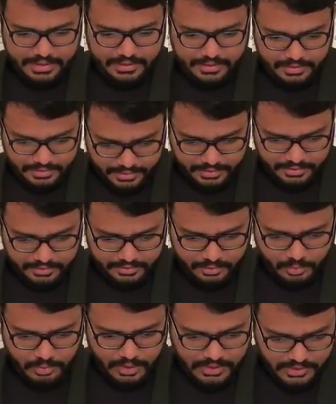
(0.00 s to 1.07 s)
Yes,
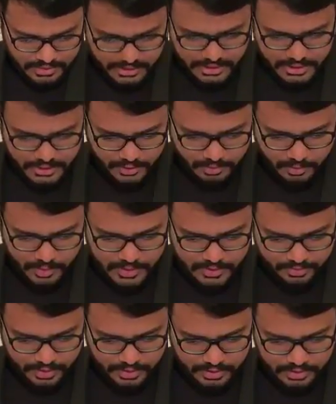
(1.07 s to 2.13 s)
Subhasish, you're most
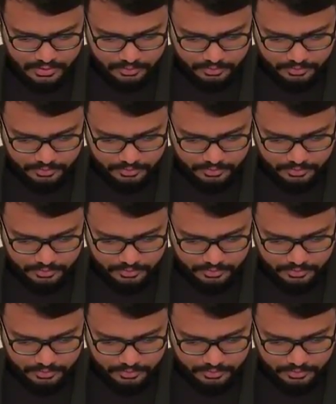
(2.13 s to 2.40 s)
welcome.